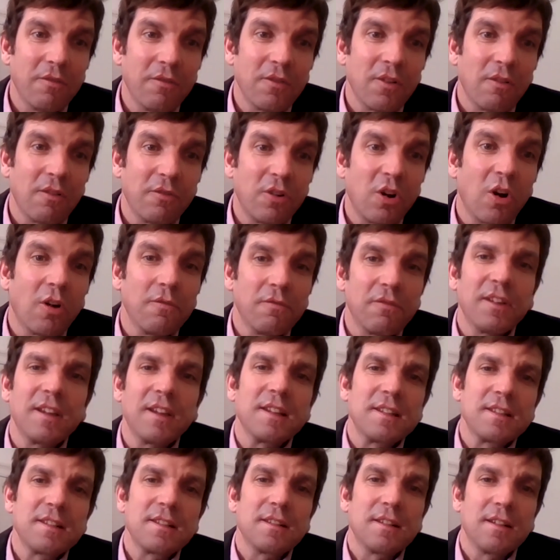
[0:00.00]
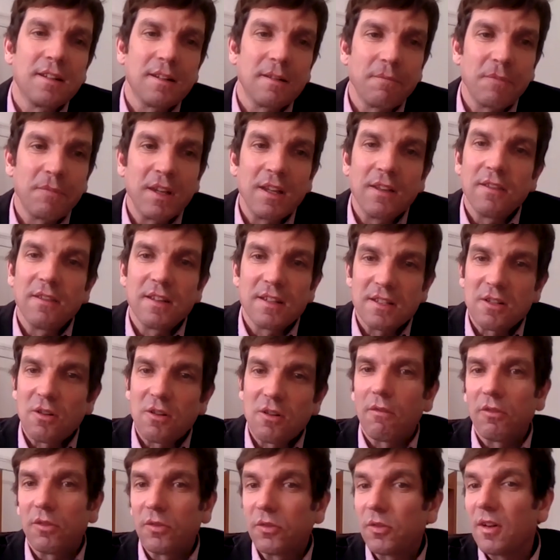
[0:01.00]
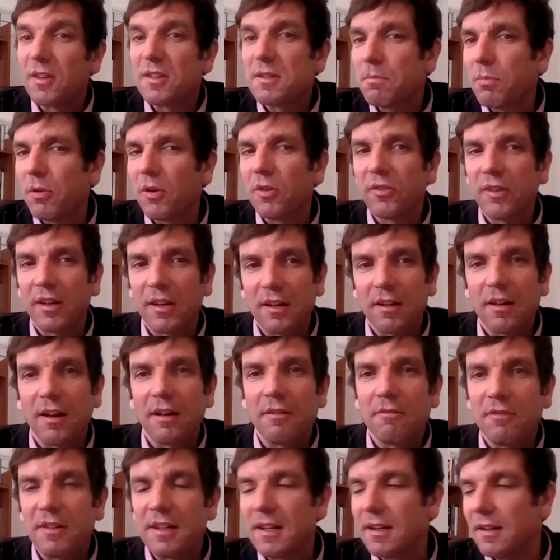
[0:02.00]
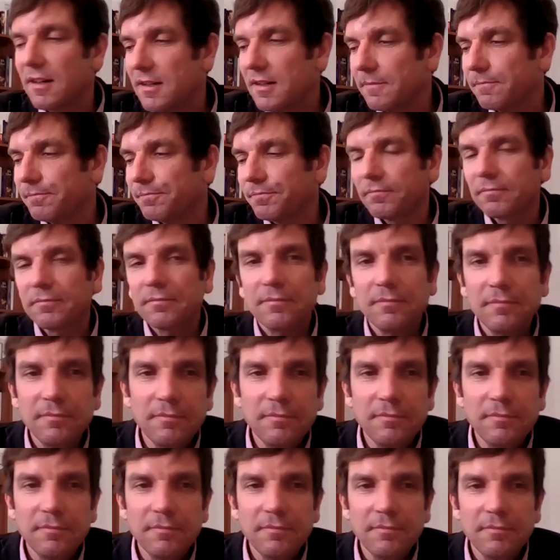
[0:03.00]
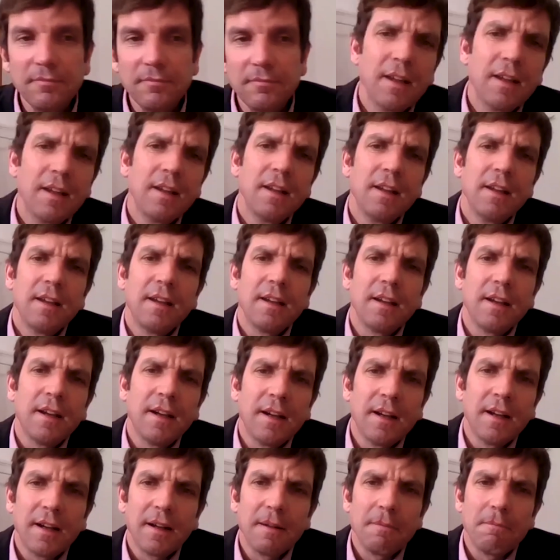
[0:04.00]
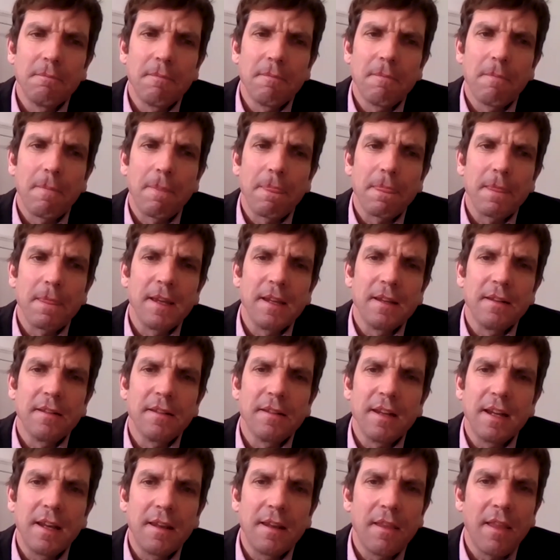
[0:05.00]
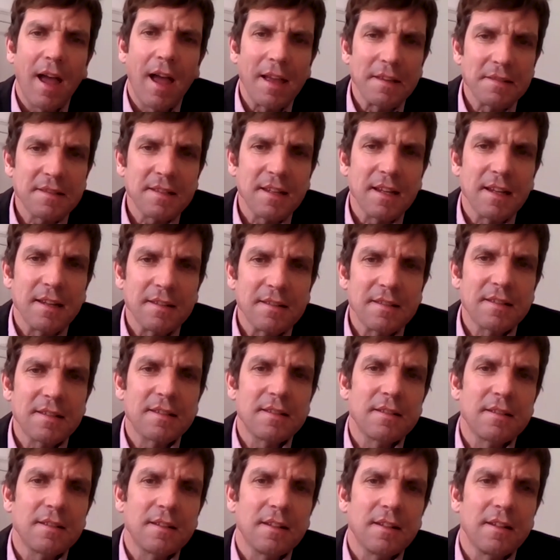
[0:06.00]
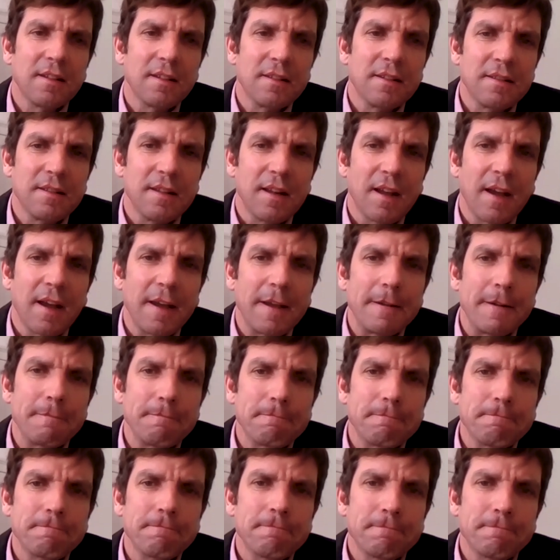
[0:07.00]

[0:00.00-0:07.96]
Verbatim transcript: of, of, conflict um, in this novel. So I suppose I, I read it um, in in that sense uh, today.